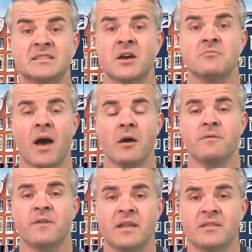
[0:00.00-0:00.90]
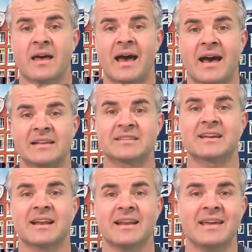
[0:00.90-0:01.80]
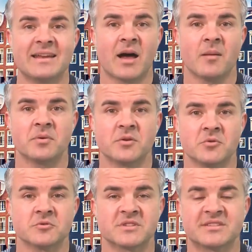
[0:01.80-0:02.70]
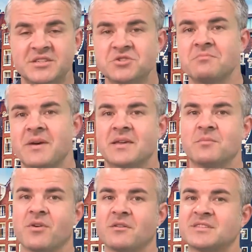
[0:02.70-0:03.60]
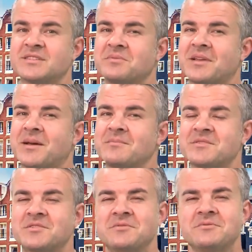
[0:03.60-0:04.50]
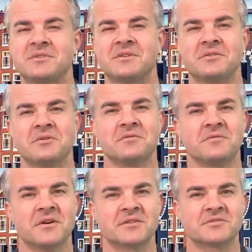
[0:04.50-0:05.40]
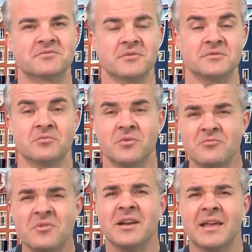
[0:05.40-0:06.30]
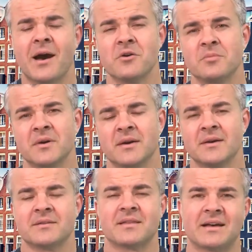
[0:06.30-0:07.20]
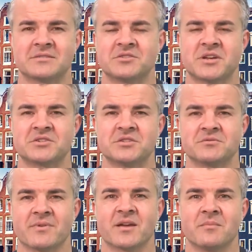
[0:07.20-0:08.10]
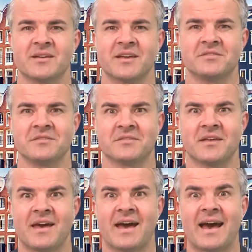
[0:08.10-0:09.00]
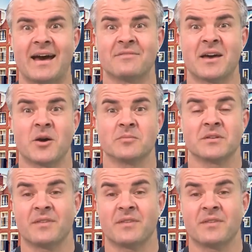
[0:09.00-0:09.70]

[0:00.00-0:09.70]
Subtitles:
So hopefully that has cleared up your decision-making process when it comes to choosing your first cruise. We really hope that our suggestions and recommendations there have helped.